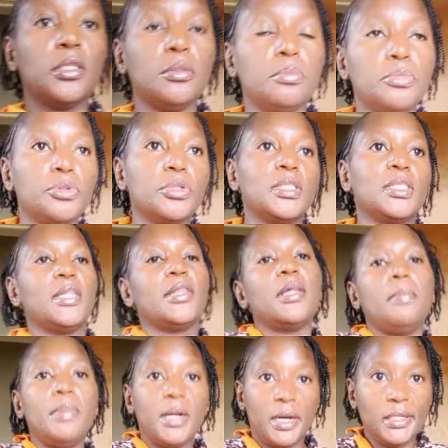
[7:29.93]
boosts the
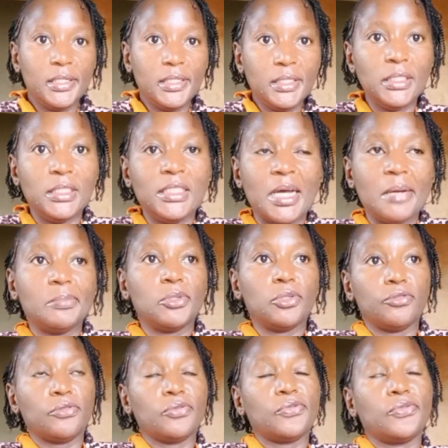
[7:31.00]
blood in terms
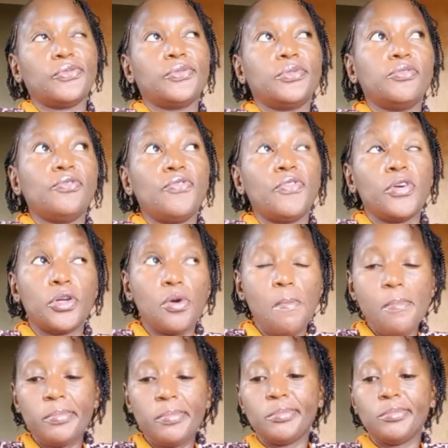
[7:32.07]
of volume.